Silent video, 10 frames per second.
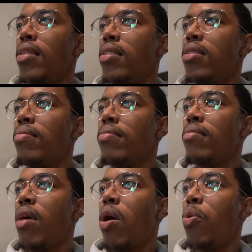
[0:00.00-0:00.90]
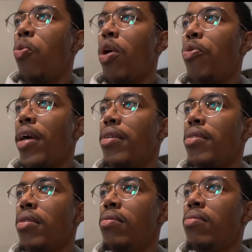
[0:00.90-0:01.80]
each, one
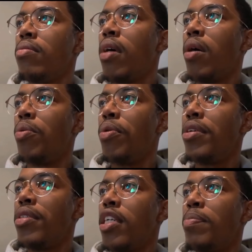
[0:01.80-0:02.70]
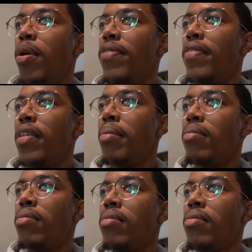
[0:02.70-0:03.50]
round. Winner takes both of them.